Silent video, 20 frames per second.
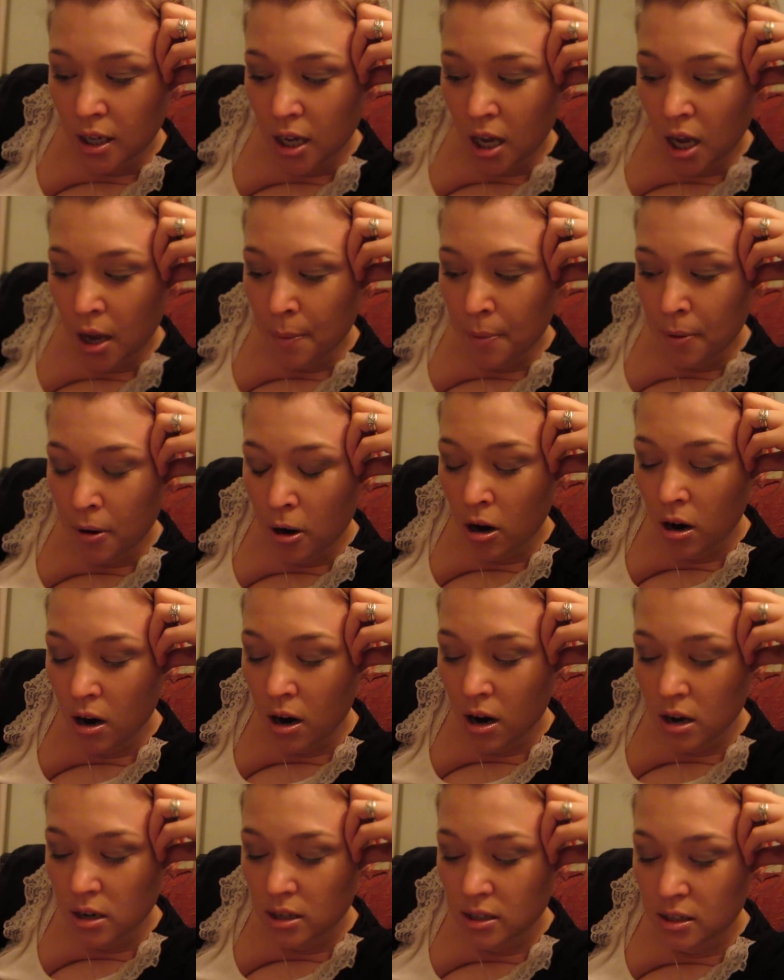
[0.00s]

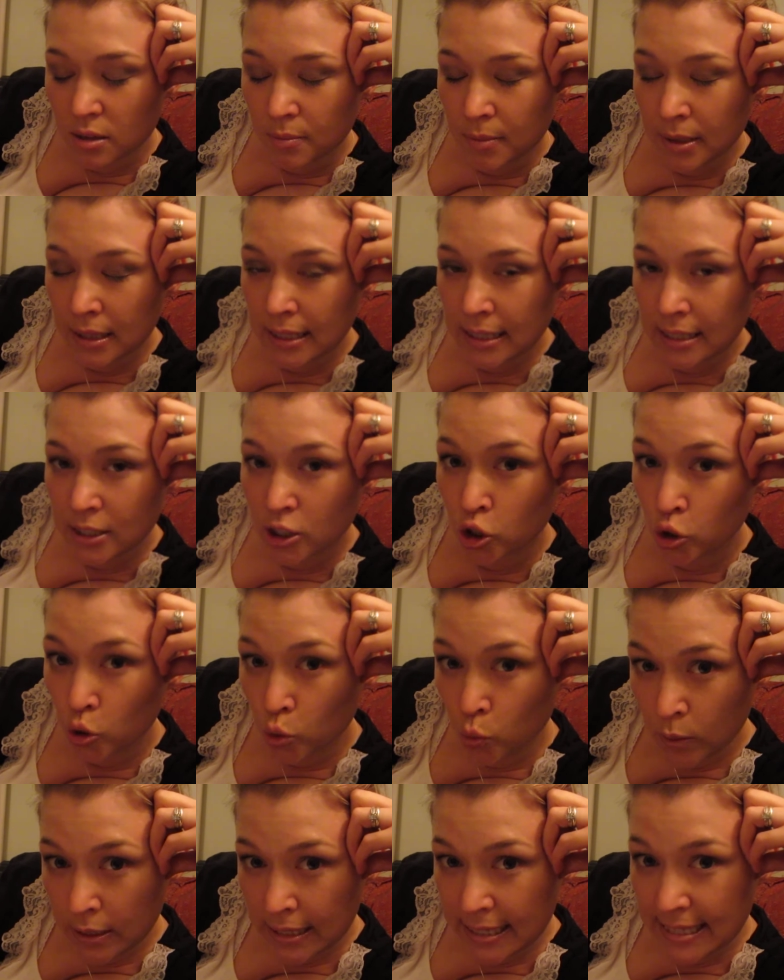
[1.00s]
approximately
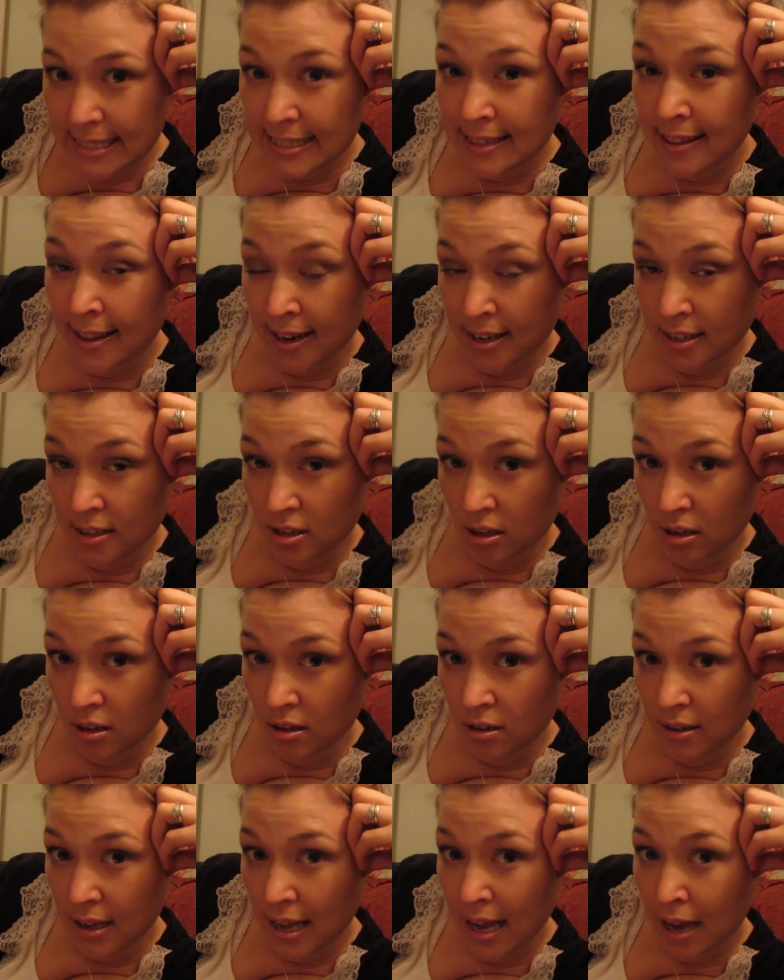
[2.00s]
2 weeks
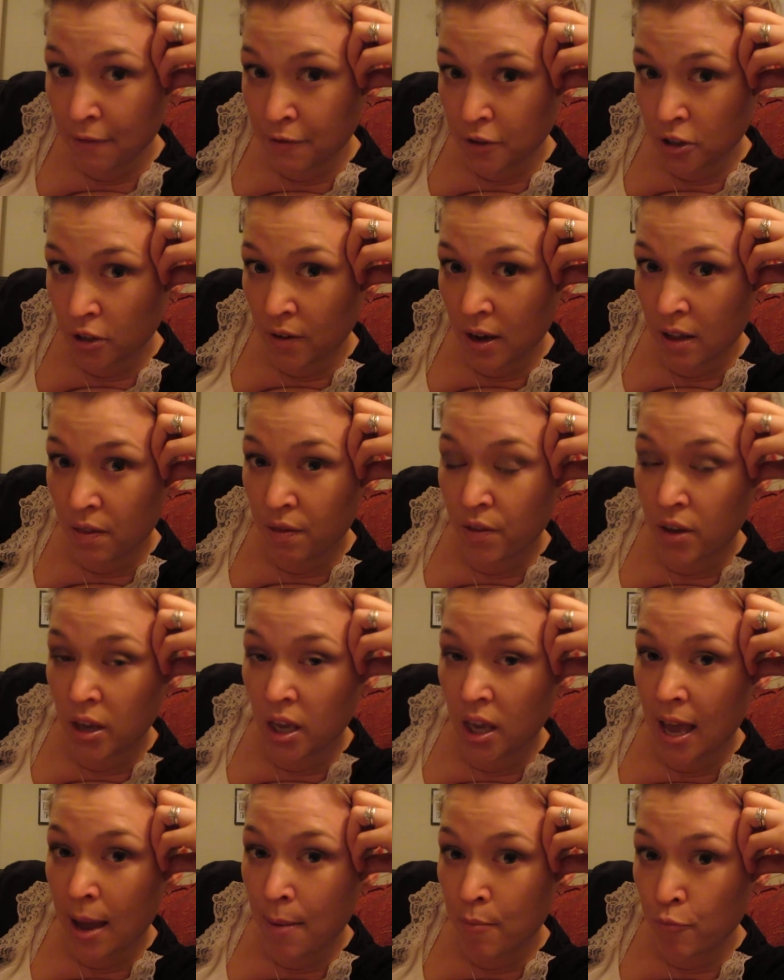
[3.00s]
later, after you've had
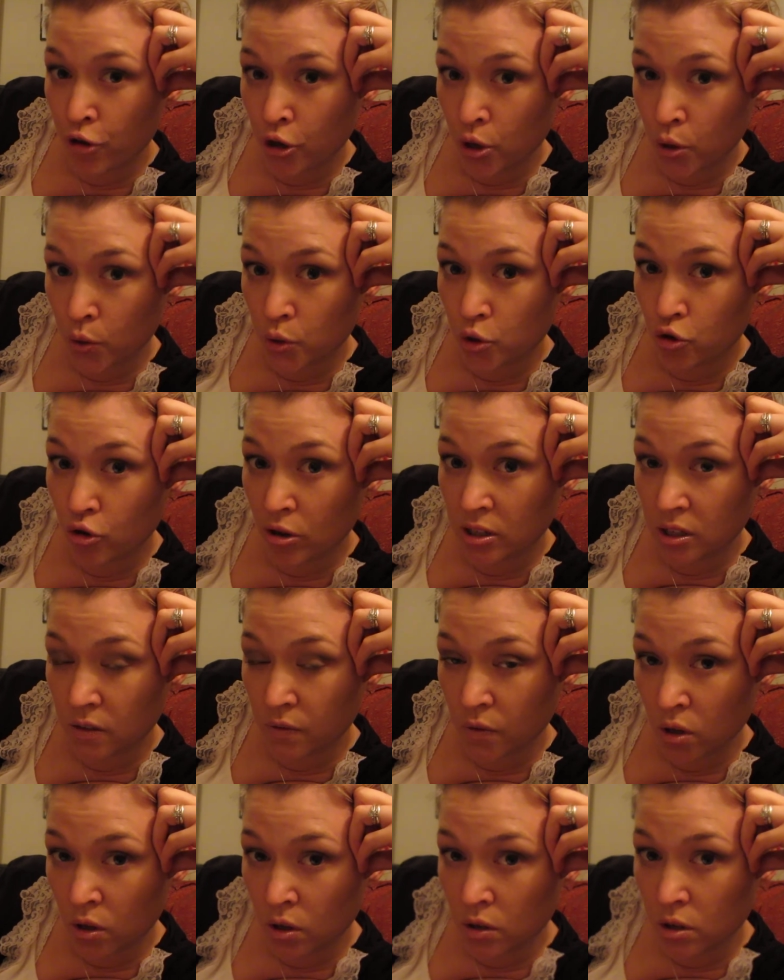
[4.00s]
the embryos
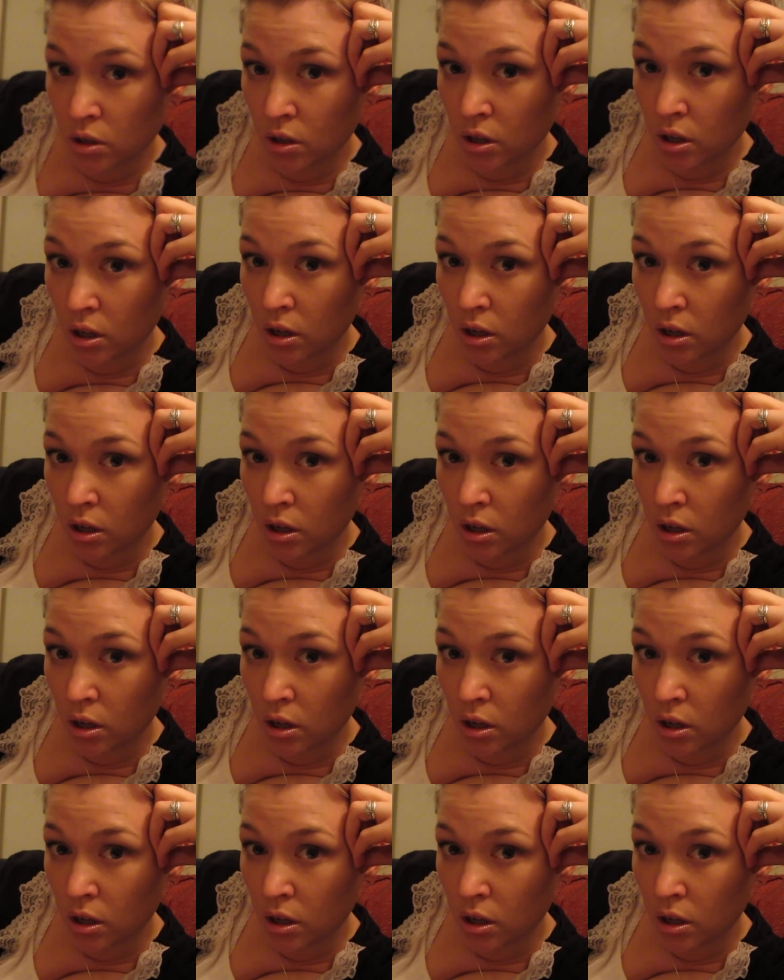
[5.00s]
transferred,